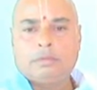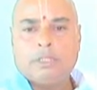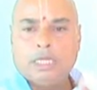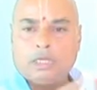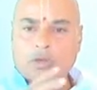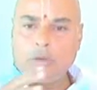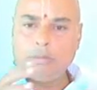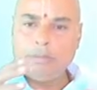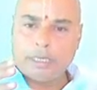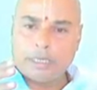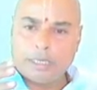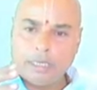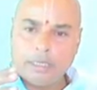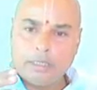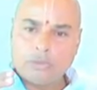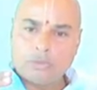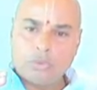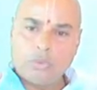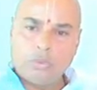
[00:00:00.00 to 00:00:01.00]
That will be
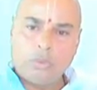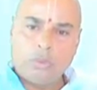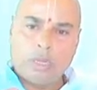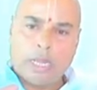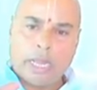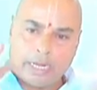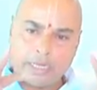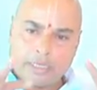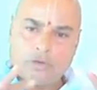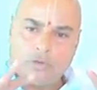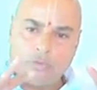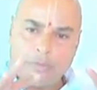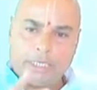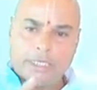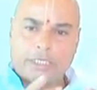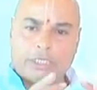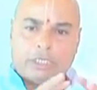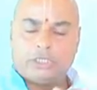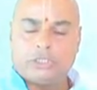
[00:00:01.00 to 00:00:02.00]
done through active
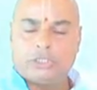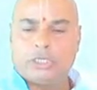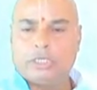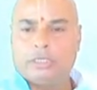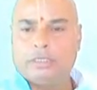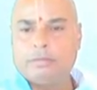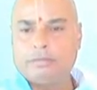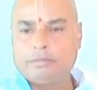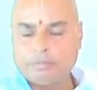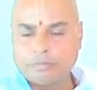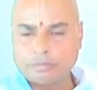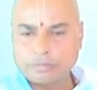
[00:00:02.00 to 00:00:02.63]
meditation.